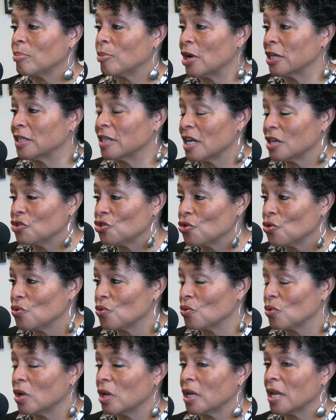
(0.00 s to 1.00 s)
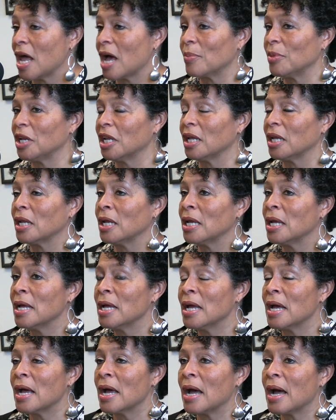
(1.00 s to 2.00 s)
presidential nominee,
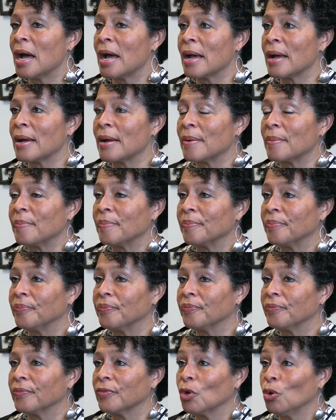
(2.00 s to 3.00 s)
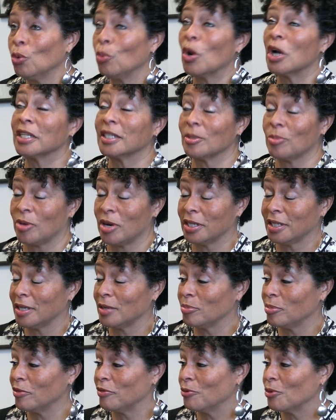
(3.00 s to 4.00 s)
who was the
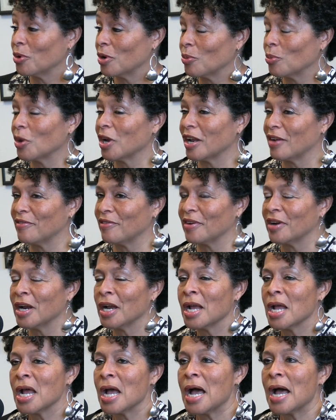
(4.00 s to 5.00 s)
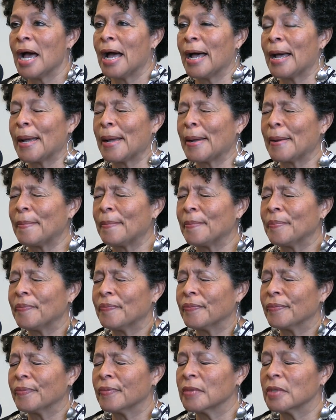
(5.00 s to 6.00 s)
president before, whatever.
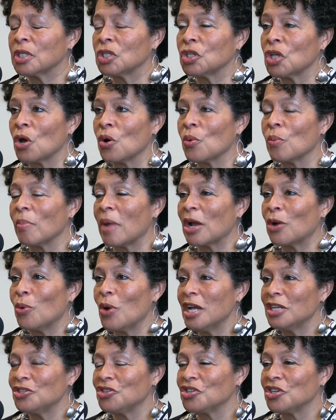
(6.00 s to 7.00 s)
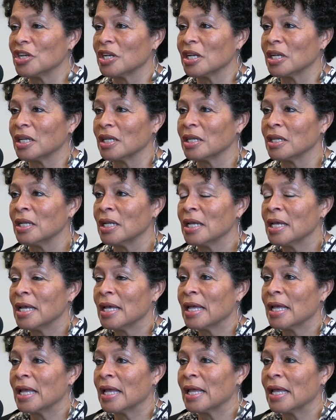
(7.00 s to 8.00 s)
So my question
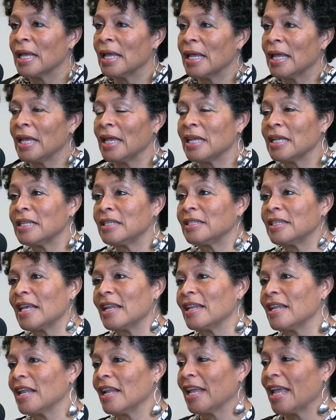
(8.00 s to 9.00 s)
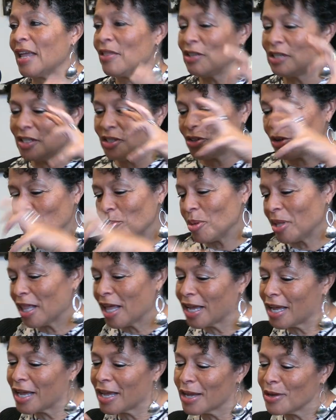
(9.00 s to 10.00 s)
is, and again, this is going to be like